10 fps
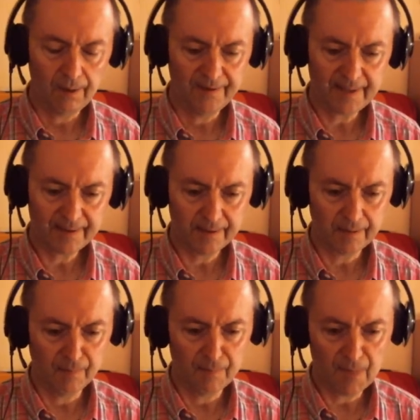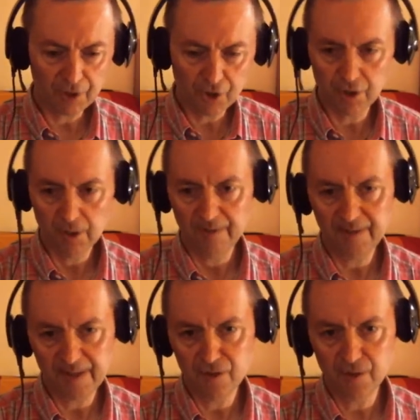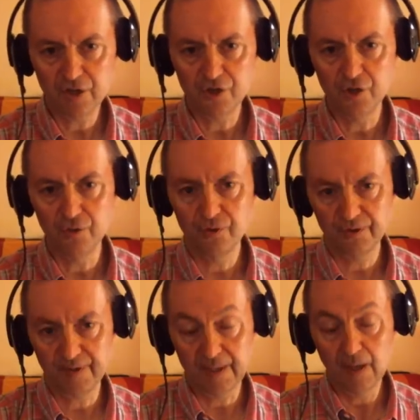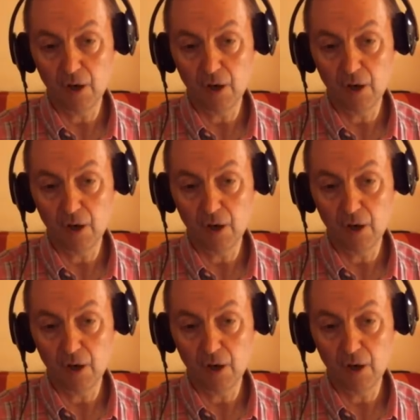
that much, then you can choose that.